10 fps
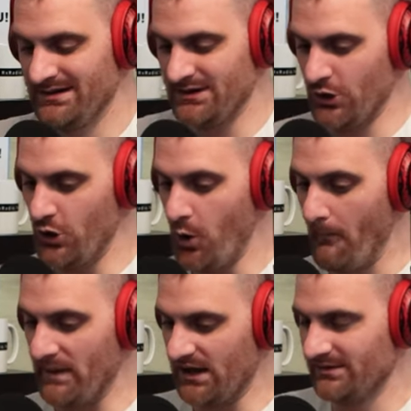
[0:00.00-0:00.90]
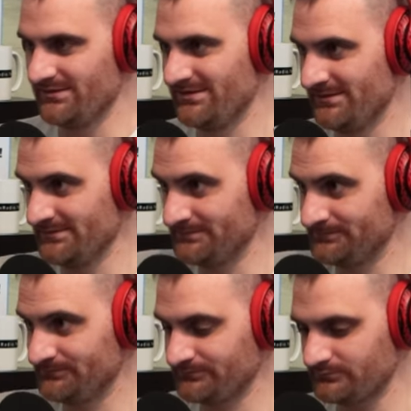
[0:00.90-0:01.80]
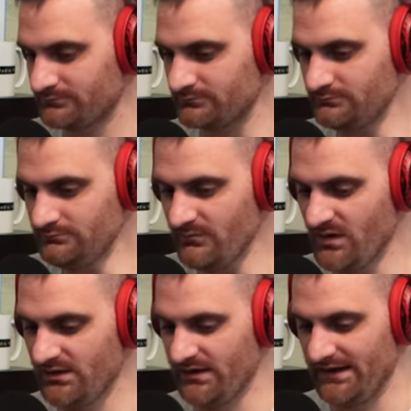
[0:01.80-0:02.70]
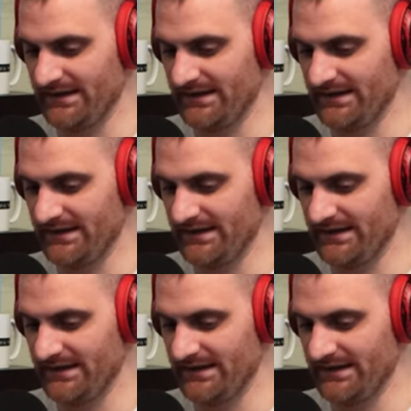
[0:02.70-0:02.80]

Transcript: nope. Yeah, and to get